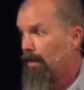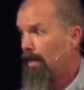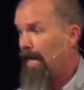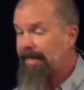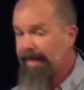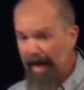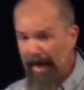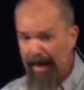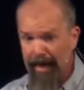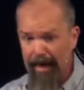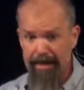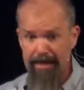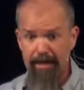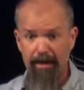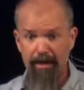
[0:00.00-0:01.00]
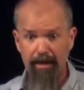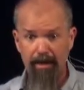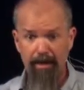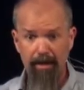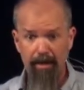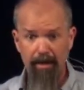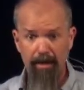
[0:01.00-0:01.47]
I get it.
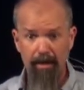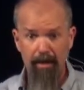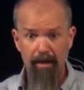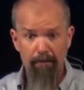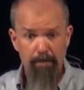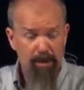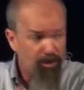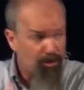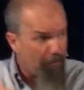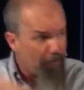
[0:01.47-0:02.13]
But there's a